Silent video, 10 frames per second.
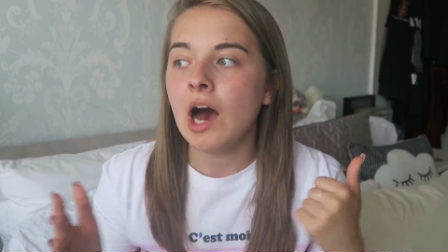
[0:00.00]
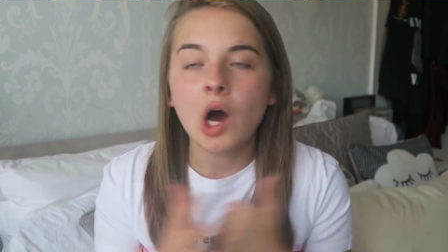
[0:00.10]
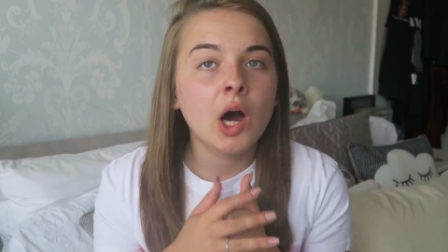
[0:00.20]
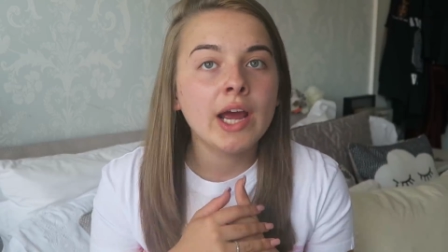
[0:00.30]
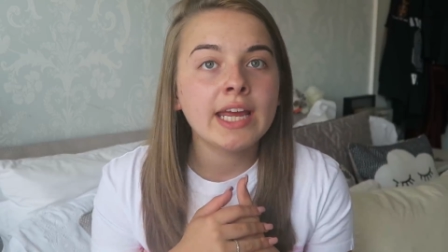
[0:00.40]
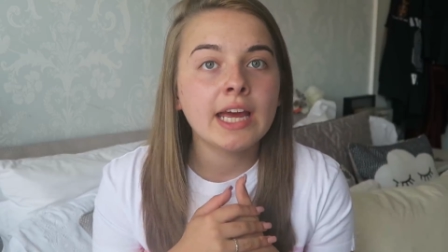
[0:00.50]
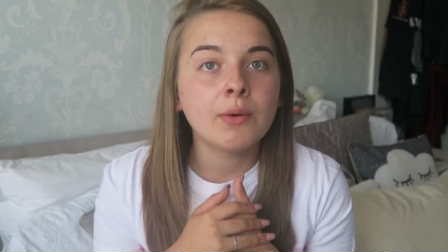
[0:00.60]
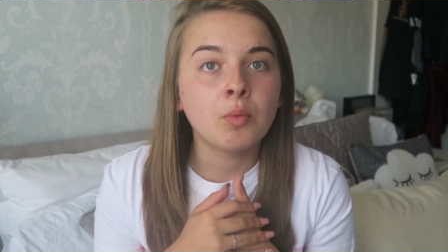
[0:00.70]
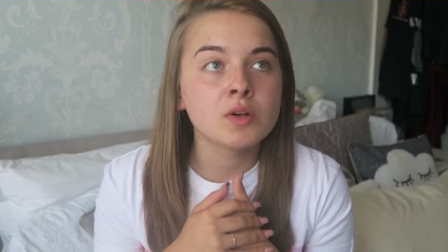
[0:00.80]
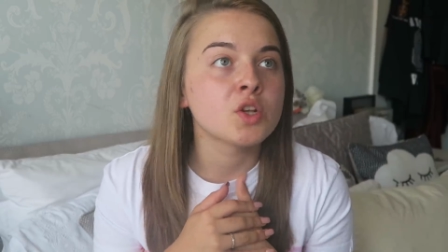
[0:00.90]
I
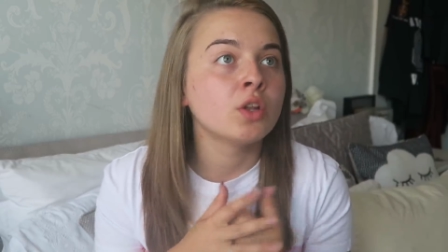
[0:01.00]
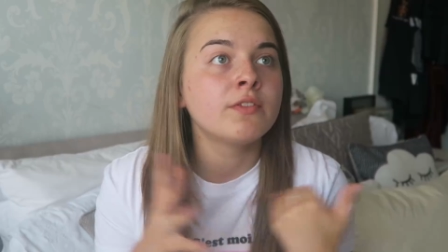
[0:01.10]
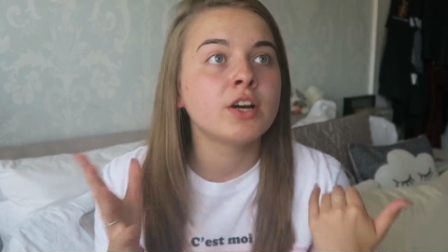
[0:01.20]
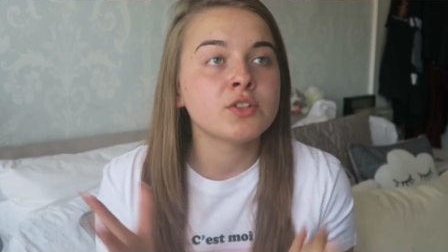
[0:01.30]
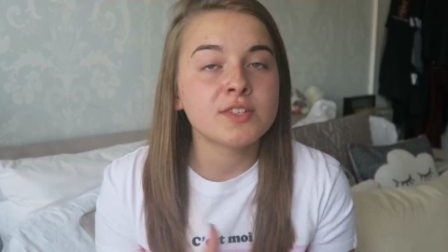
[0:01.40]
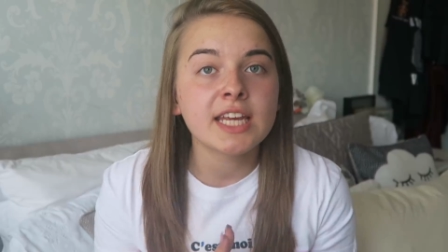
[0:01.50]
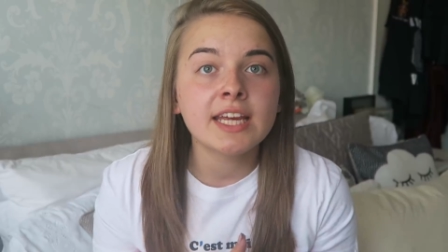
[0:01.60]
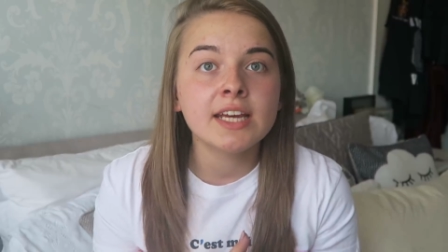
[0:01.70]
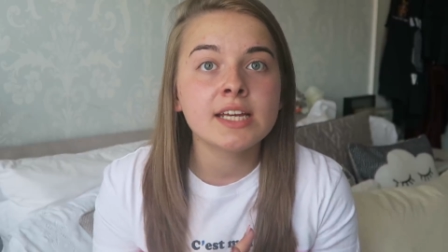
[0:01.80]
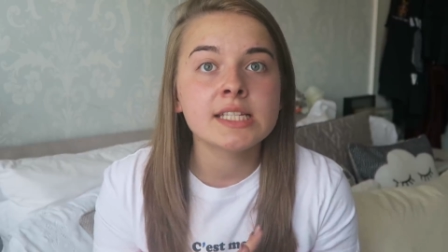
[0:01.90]
was on the verge of
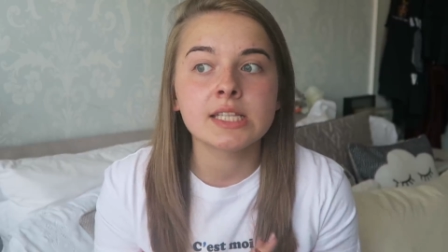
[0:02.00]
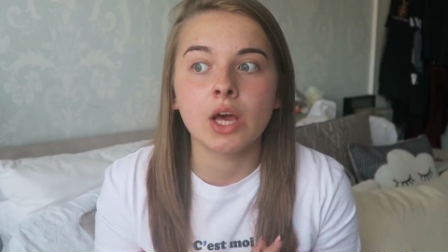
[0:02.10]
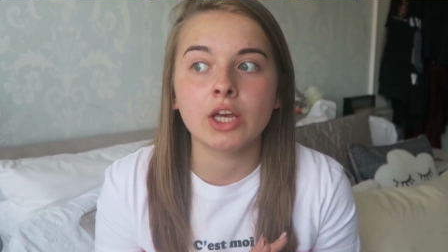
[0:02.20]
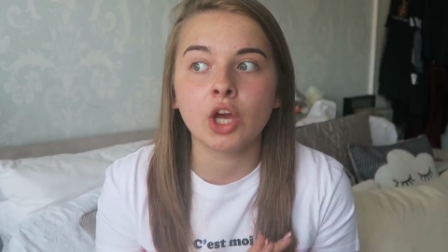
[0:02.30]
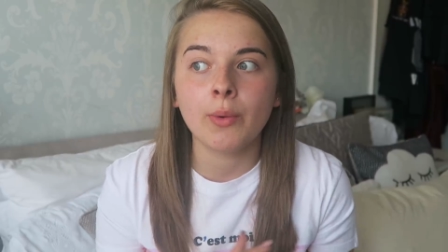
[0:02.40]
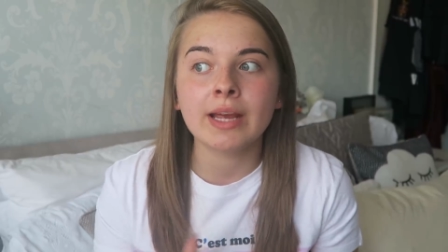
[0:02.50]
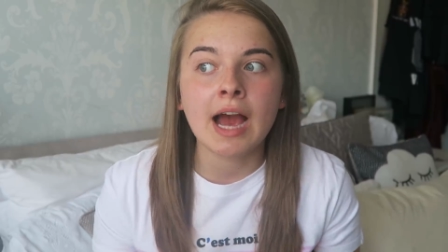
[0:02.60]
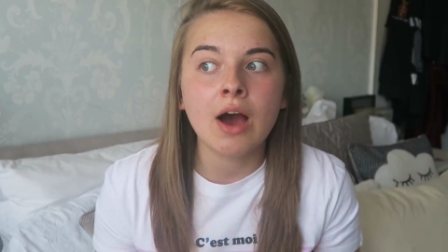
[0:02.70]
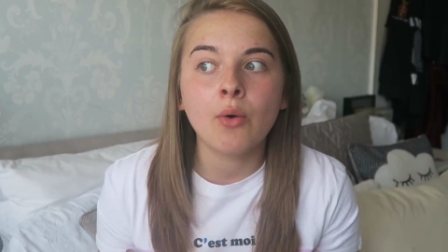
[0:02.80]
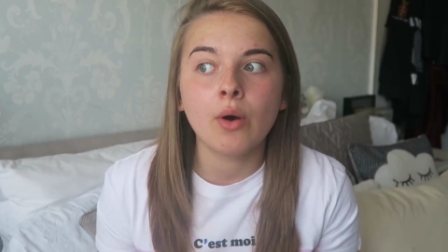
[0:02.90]
tears, like going
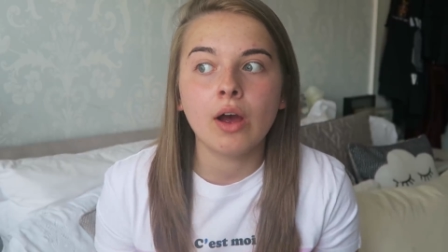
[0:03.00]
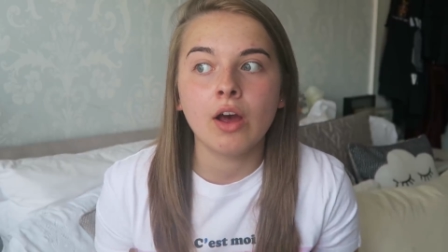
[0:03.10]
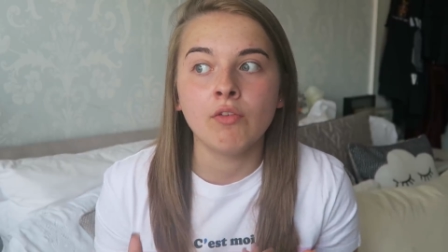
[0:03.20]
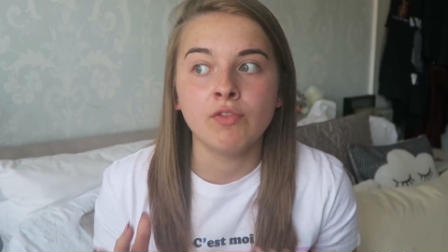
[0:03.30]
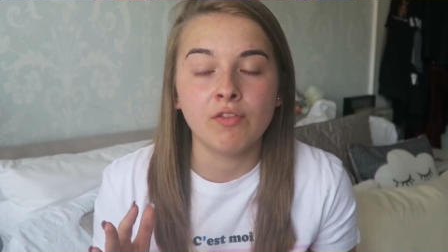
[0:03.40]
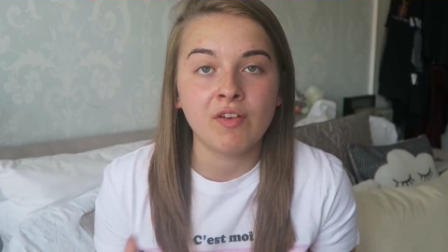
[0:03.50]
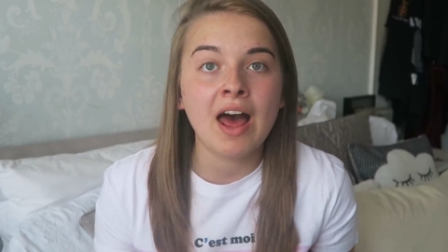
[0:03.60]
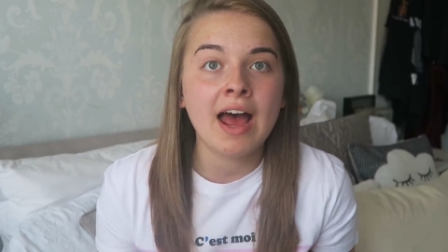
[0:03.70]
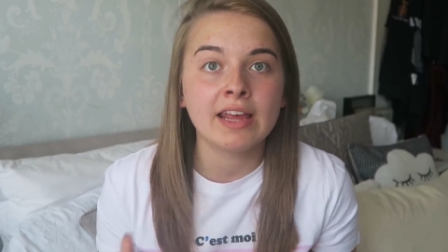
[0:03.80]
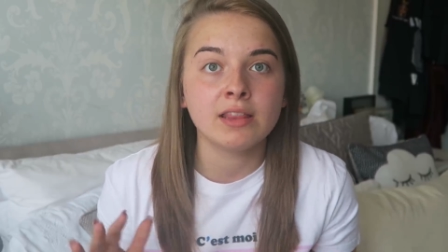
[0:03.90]
out of the
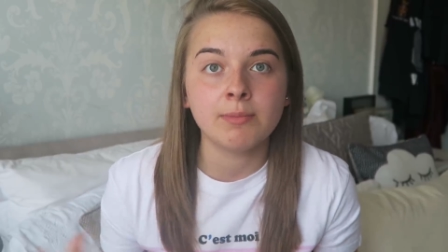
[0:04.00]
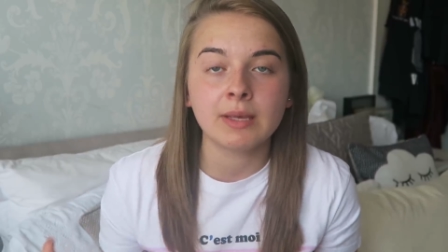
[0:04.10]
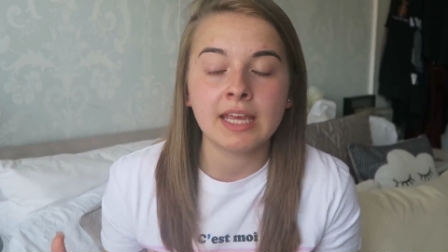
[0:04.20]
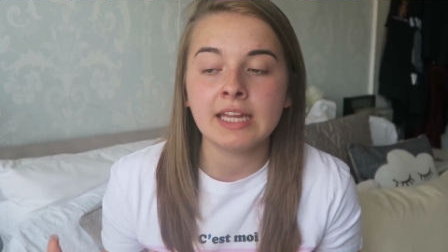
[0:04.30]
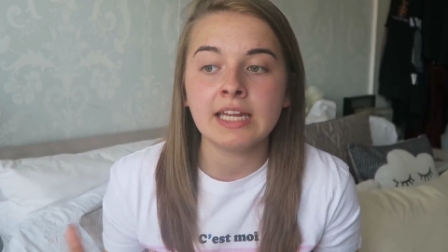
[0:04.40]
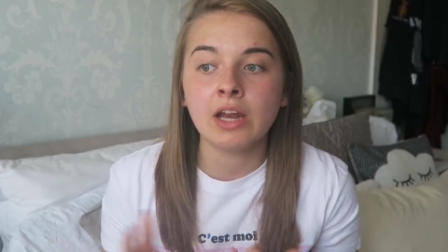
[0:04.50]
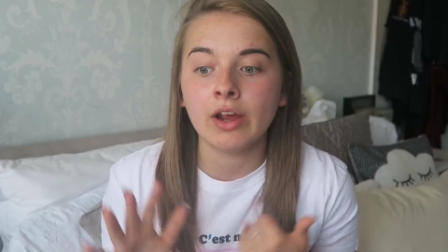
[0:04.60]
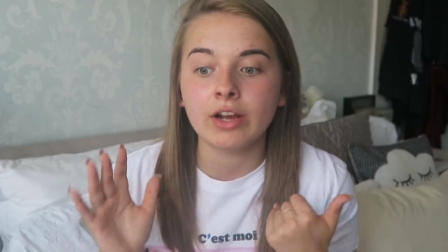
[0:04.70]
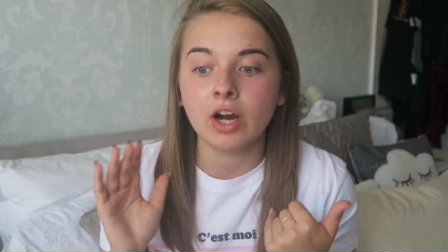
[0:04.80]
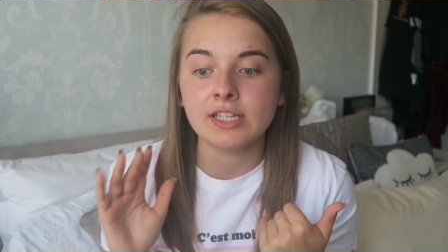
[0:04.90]
flat in the bikini,
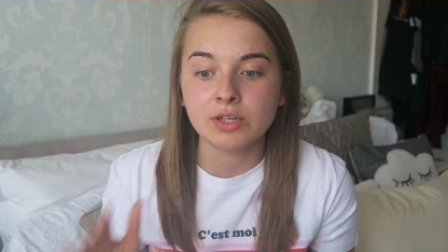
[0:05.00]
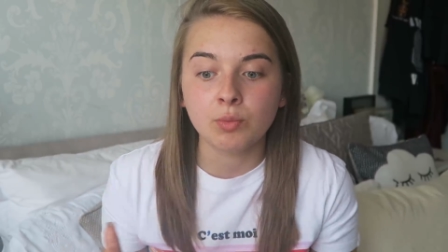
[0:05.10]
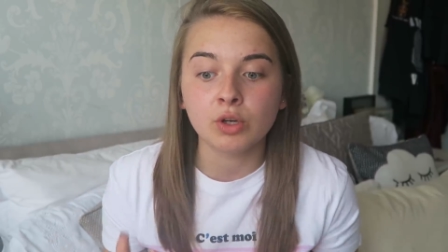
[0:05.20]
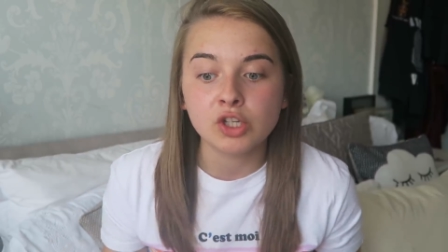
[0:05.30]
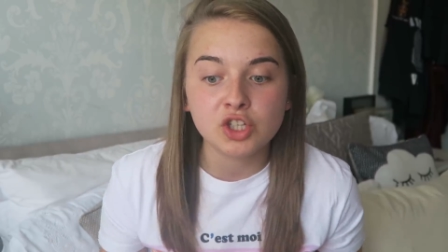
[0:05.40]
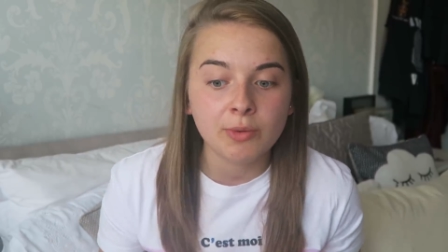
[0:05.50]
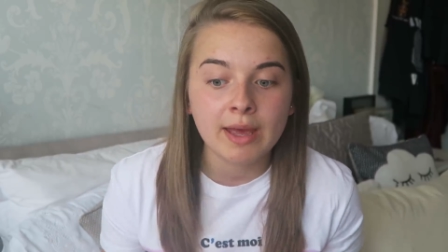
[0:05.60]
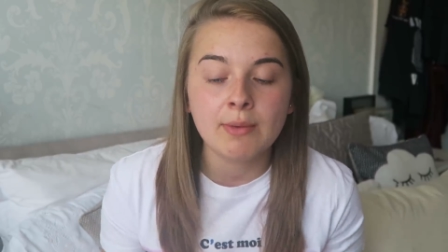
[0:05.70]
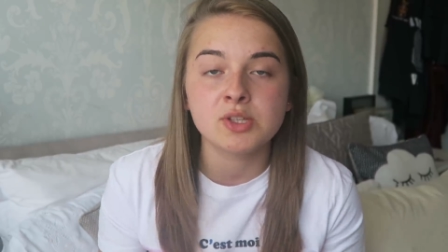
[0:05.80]
like I didn't want to do it.